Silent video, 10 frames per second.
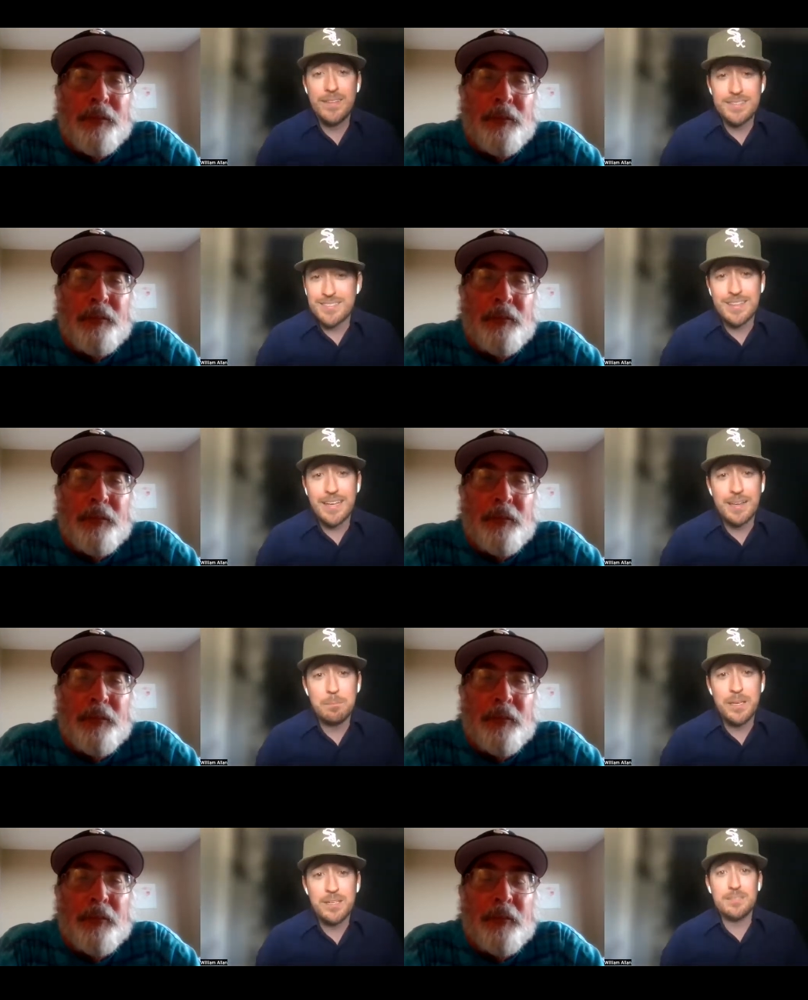Speaker 1: in this
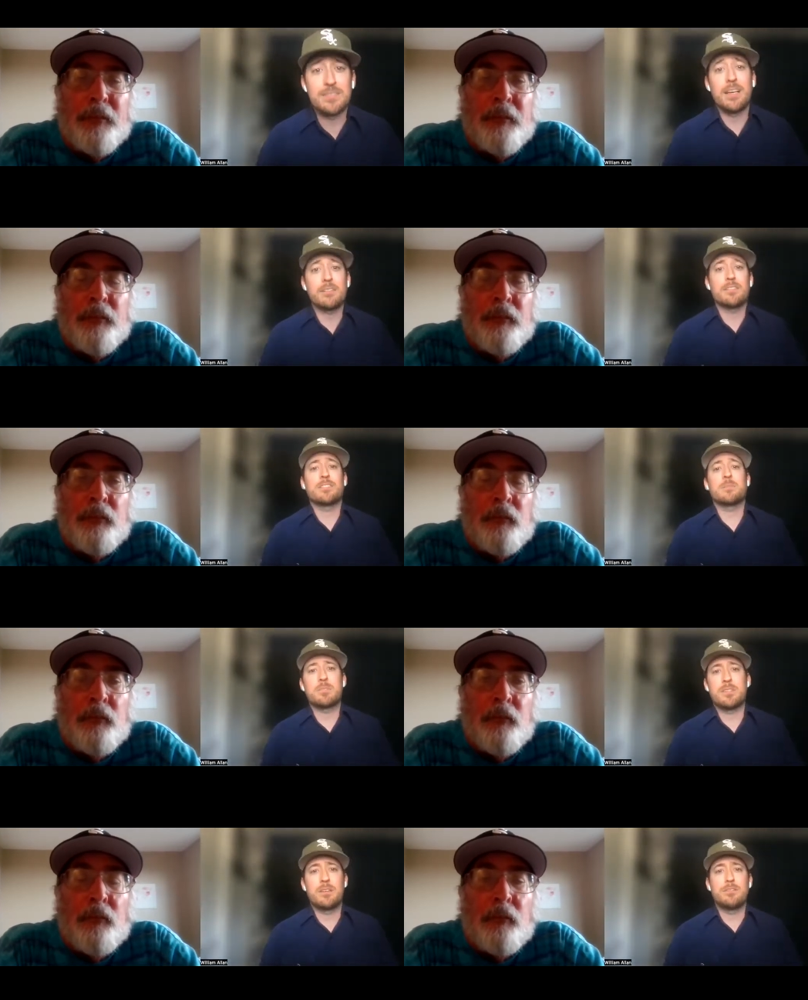thing because the other
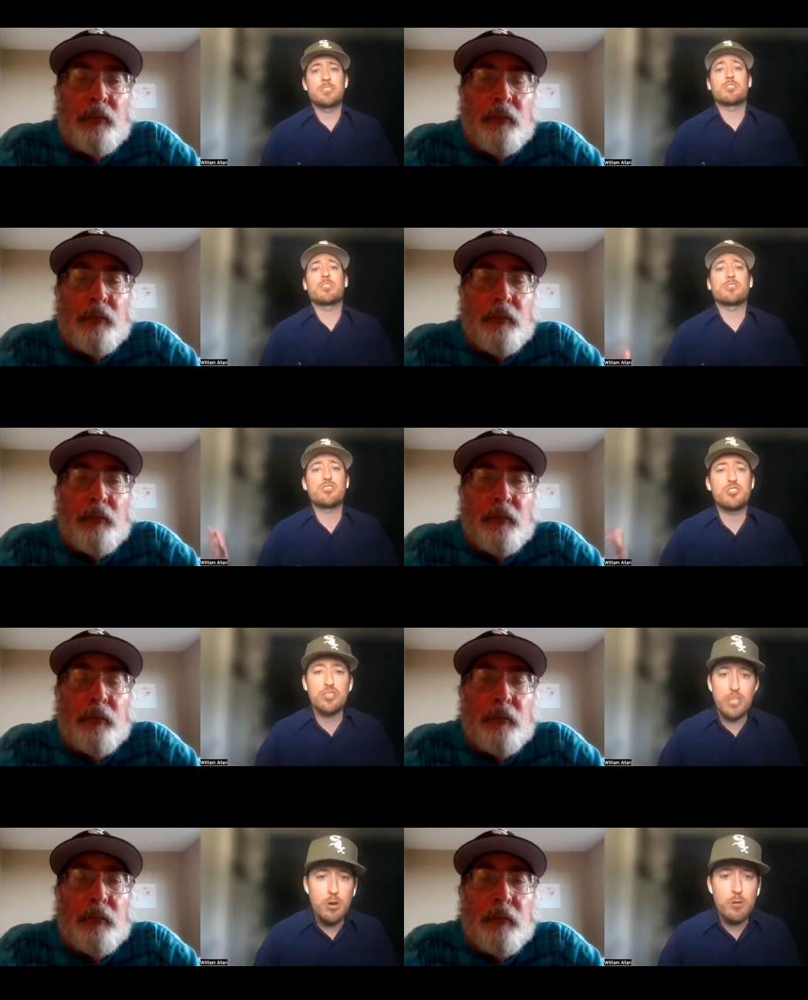teams in the division are
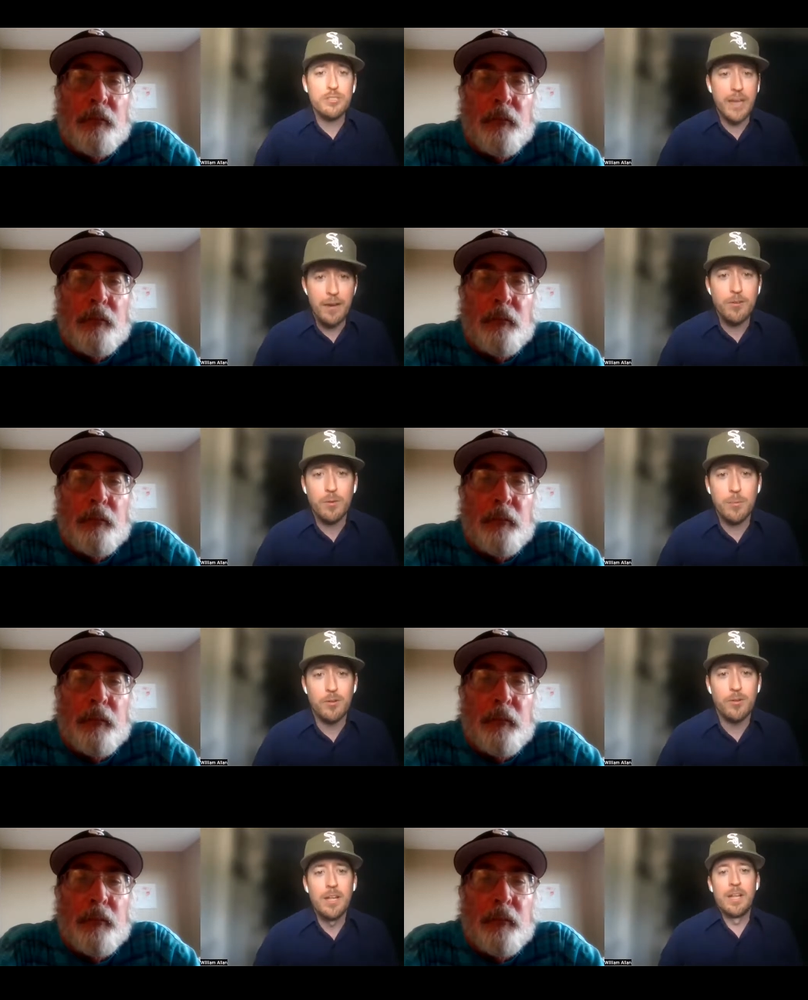so
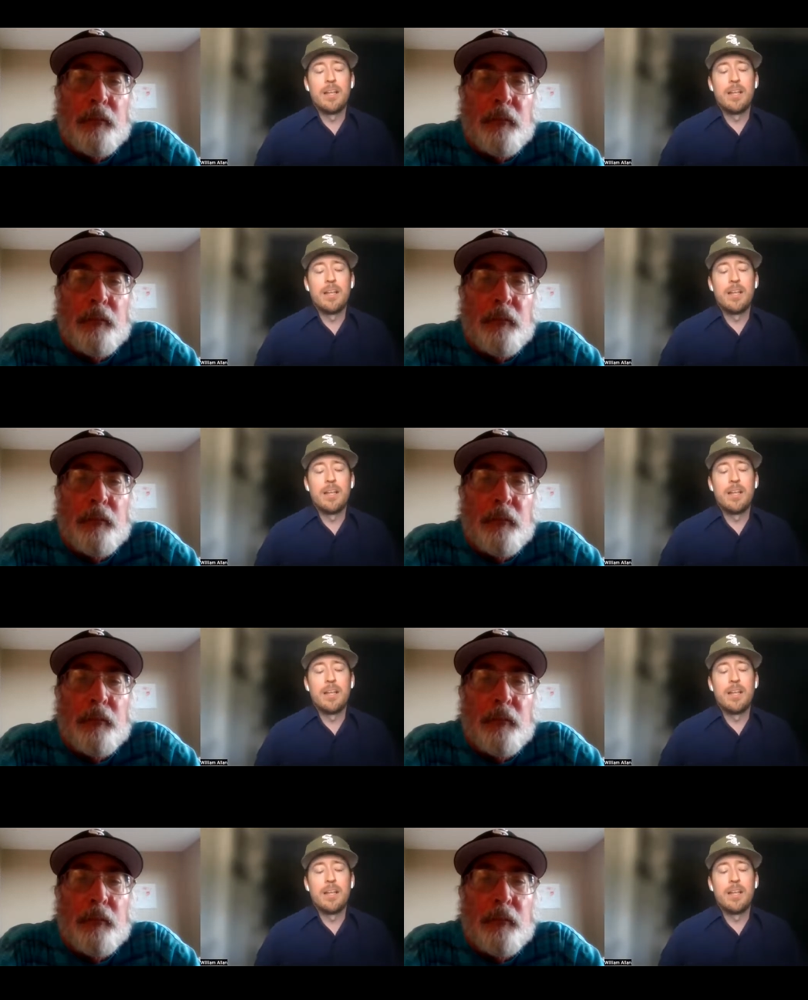terrible.